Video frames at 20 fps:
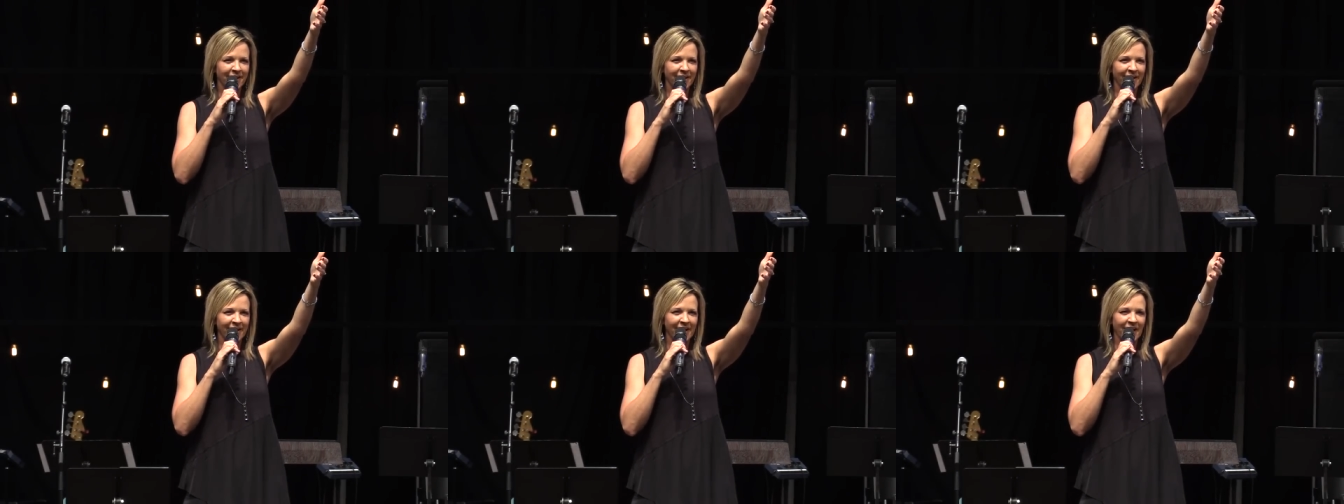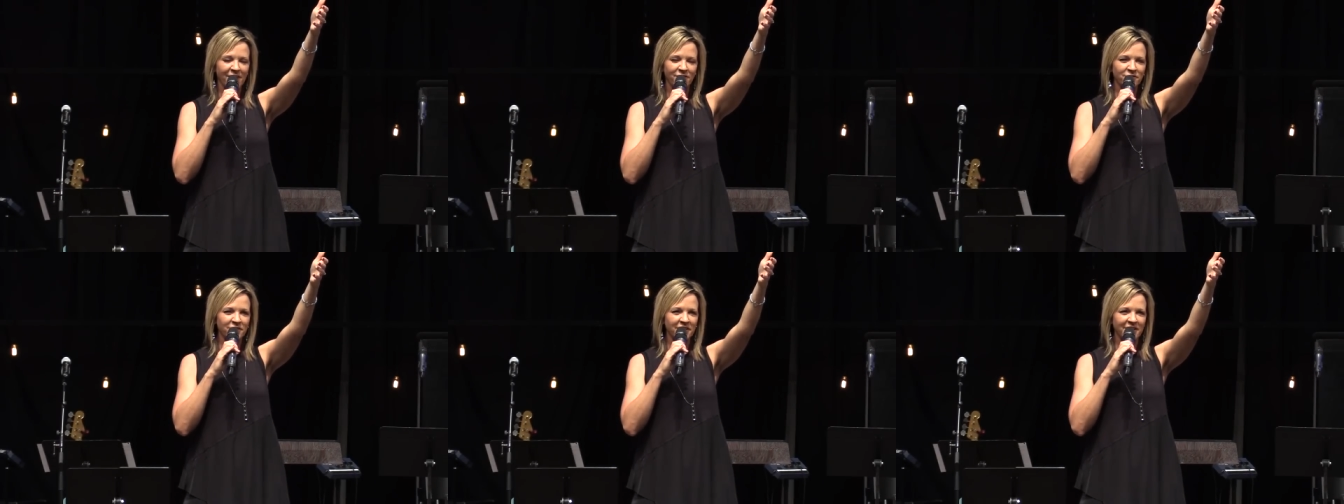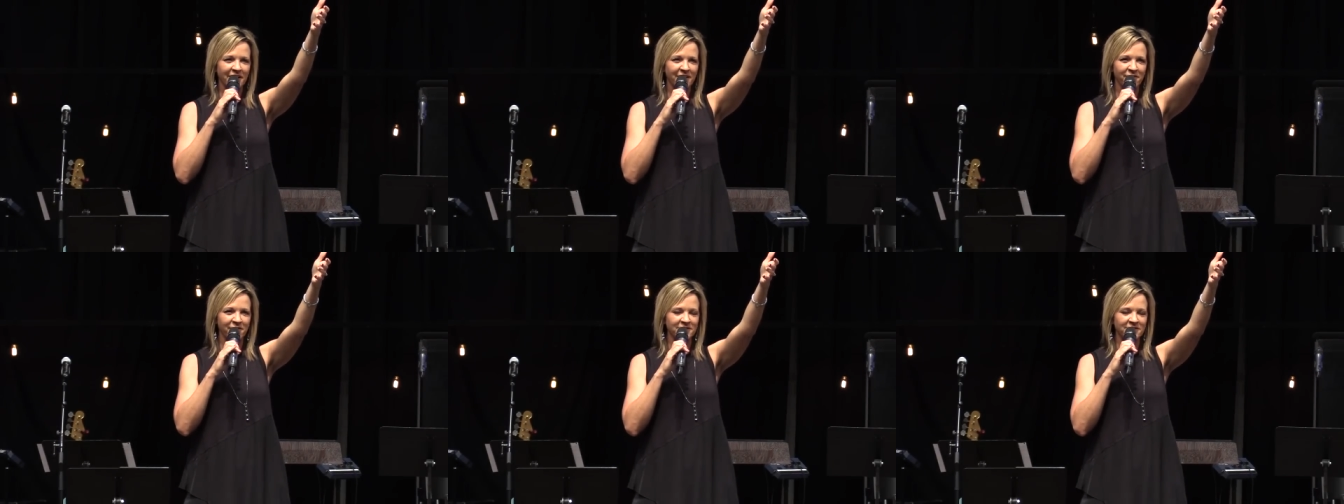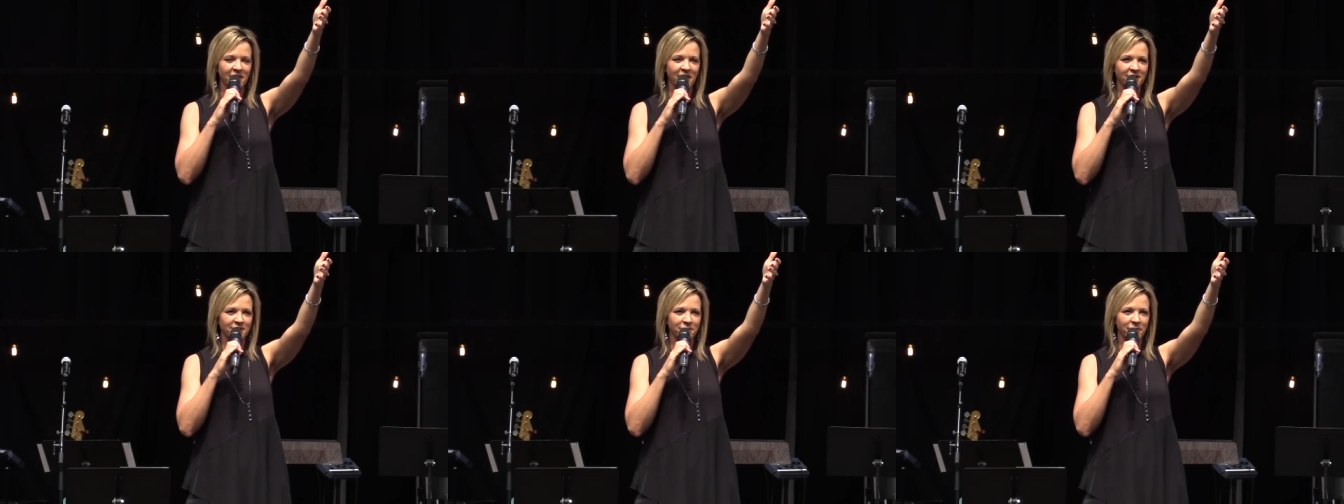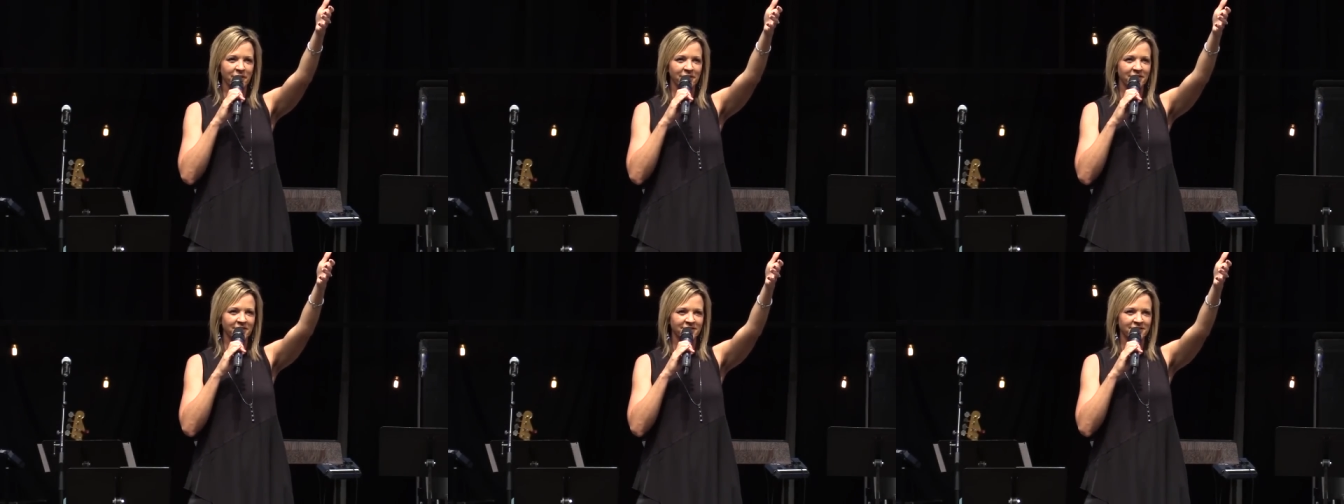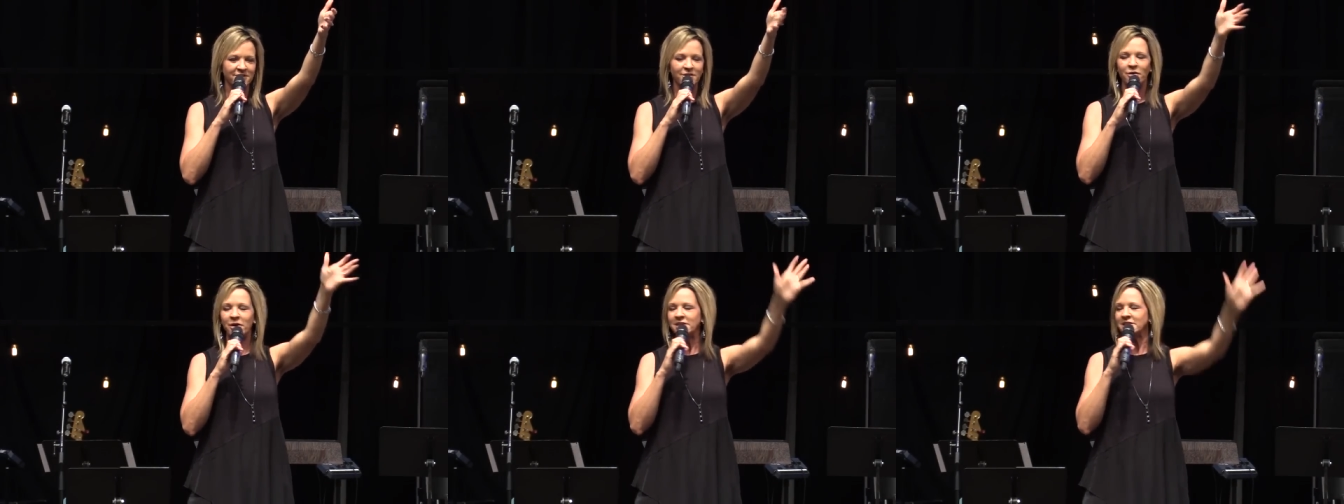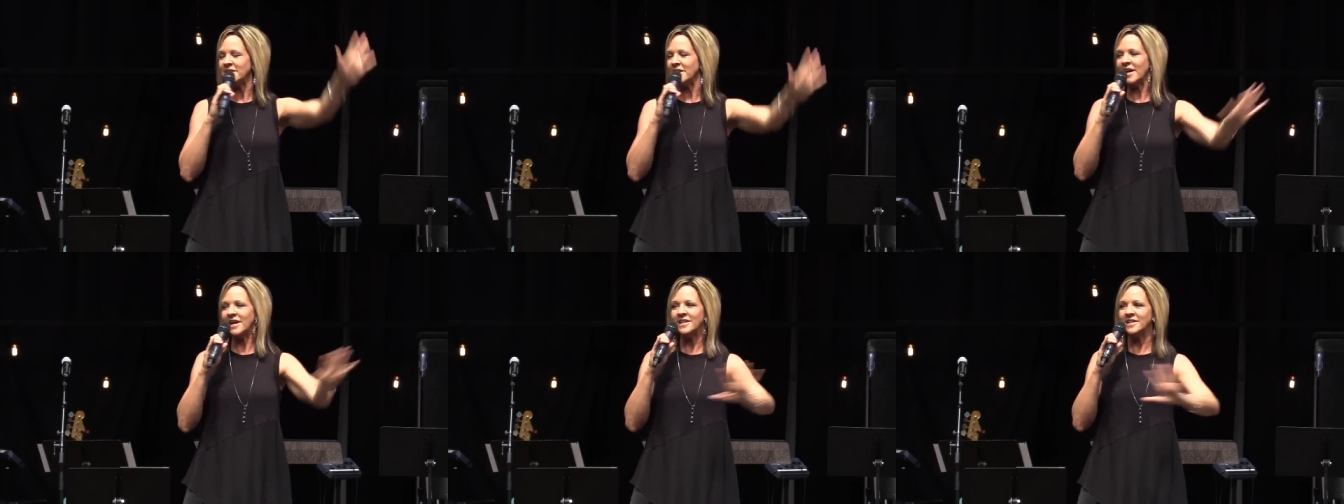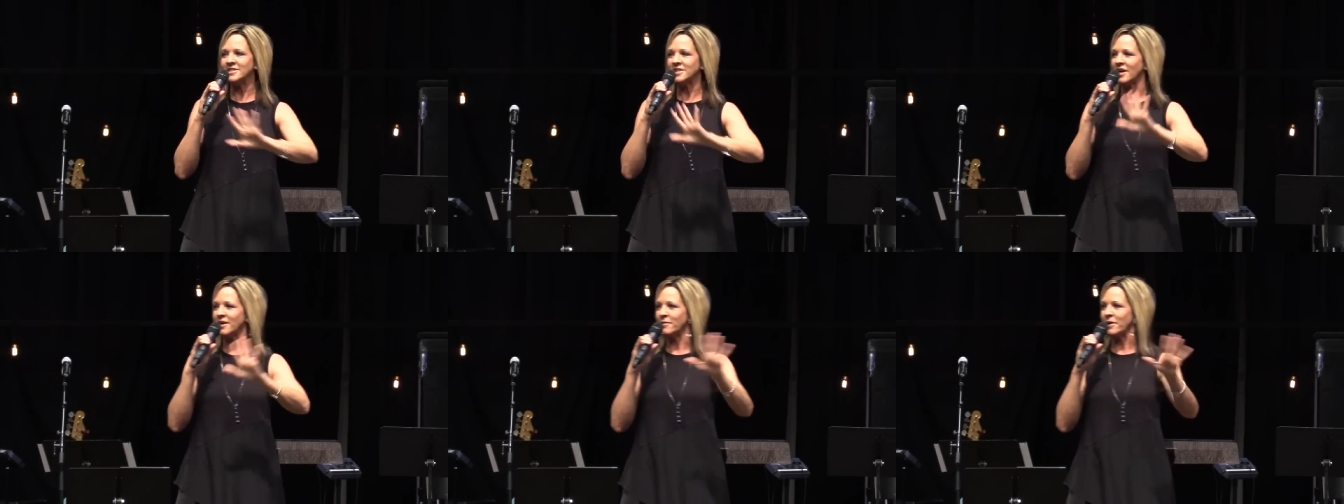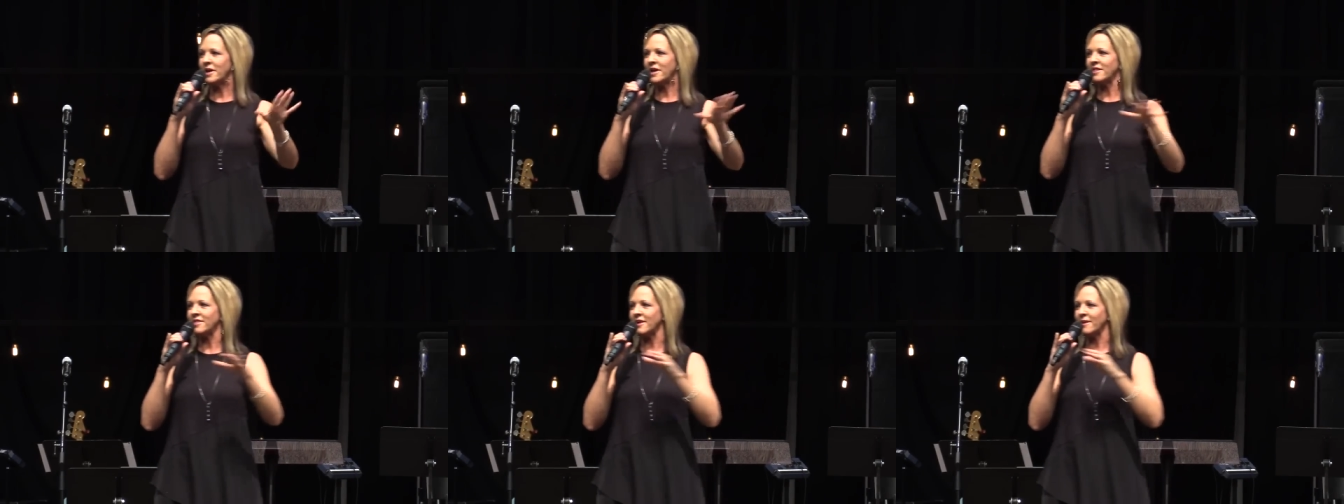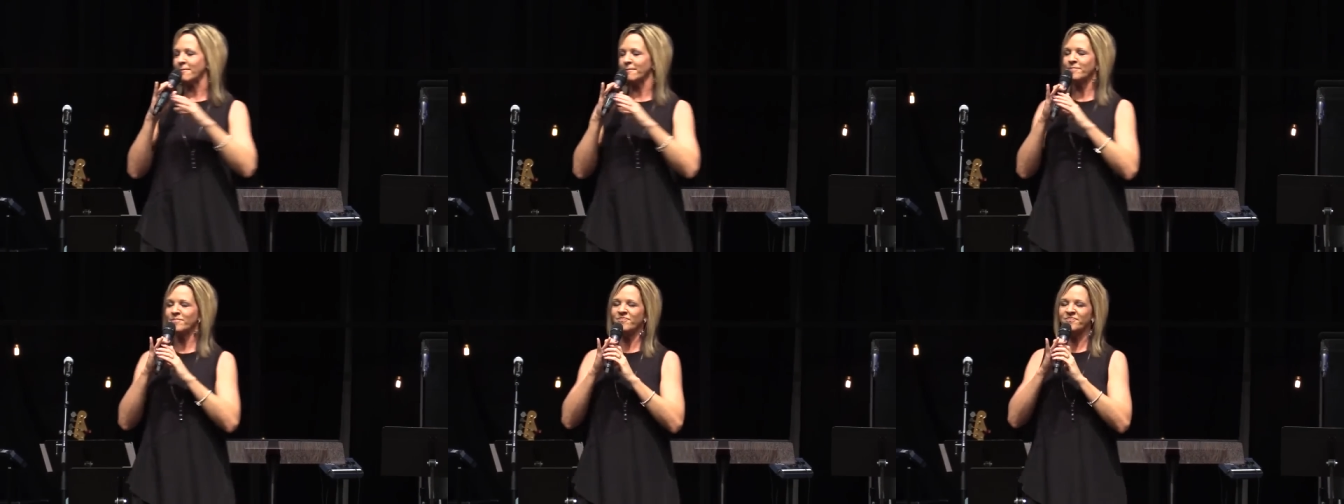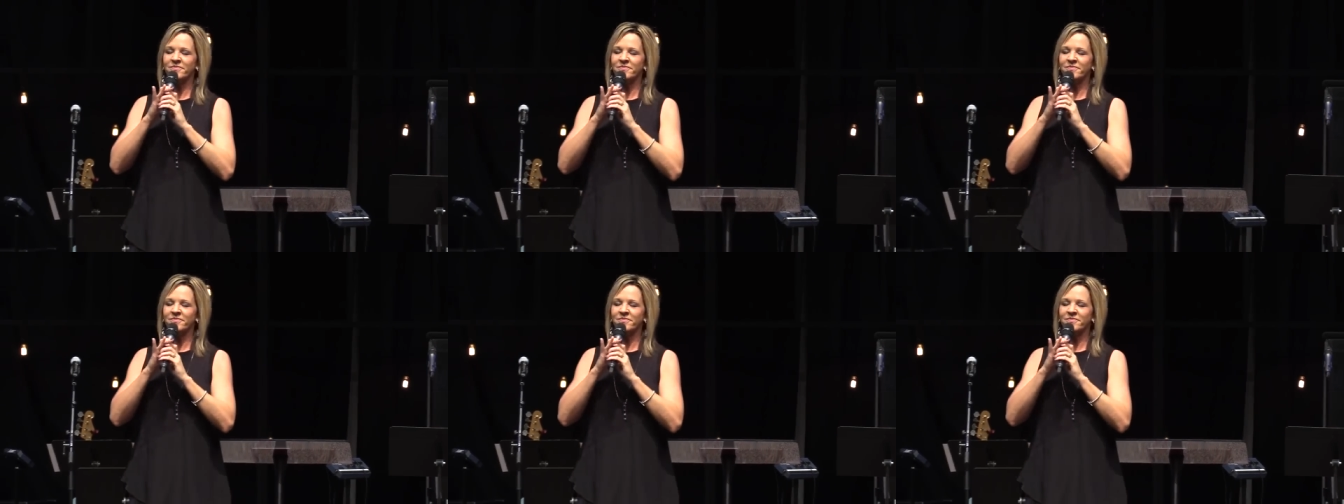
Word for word: I, I, don't think I even talked about this. No, I didn't. I didn't talk about anything.